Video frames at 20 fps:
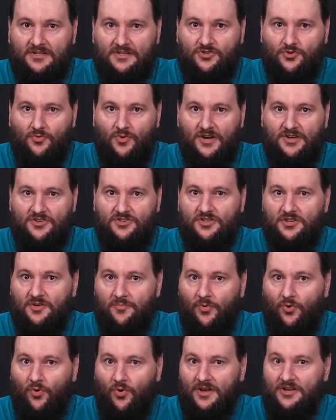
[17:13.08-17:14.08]
situation to
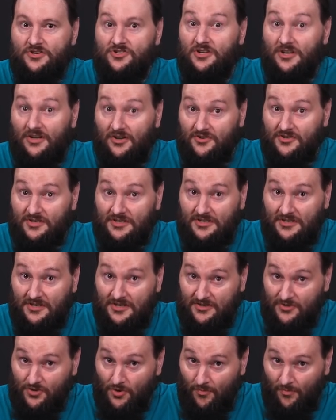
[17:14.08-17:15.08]
pull engineers into
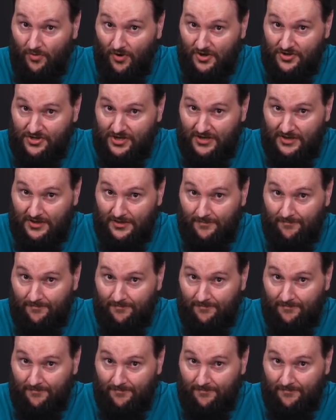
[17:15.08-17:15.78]
his own project.